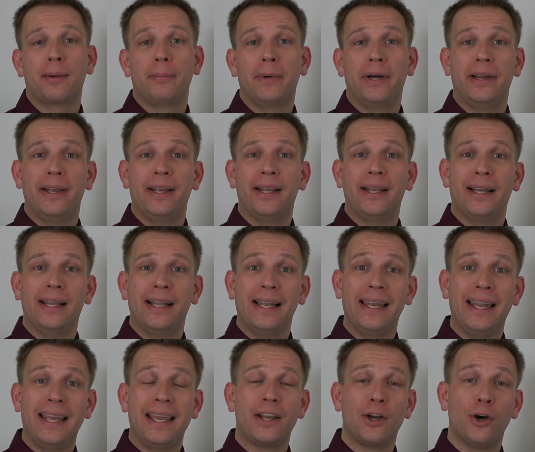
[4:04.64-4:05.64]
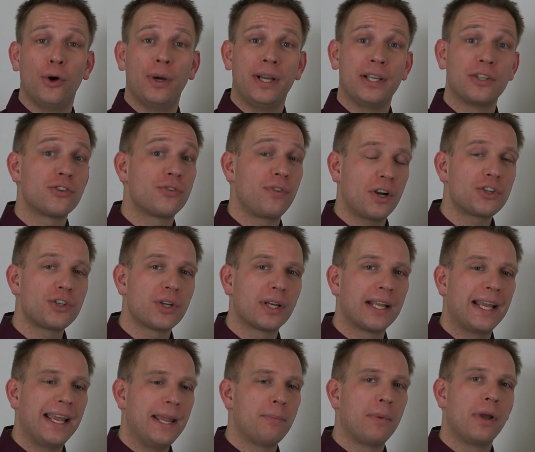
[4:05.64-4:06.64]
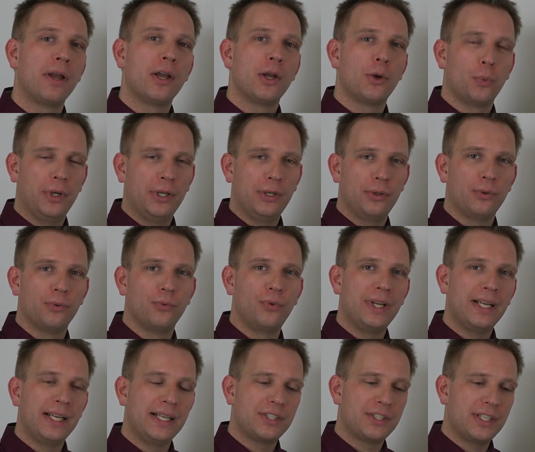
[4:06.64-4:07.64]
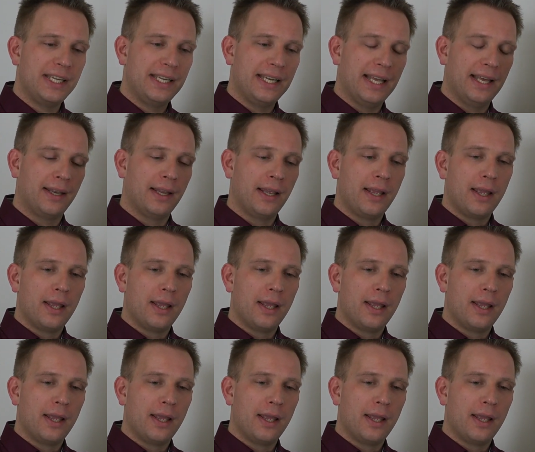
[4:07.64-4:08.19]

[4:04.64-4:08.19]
my uh, Lego instruction game where you really see that